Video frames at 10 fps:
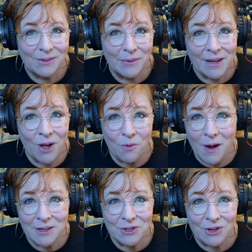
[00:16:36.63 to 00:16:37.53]
We all
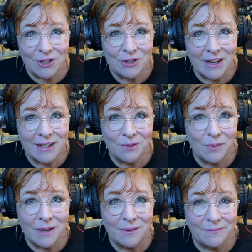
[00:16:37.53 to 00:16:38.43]
watched Star Trek.
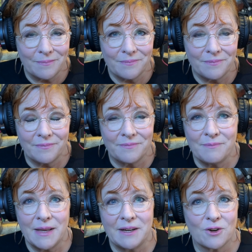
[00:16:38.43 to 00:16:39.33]
Well,
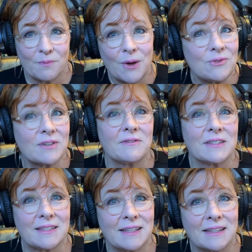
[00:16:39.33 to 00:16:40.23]
many or most of
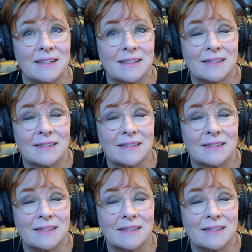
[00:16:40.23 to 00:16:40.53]
us did.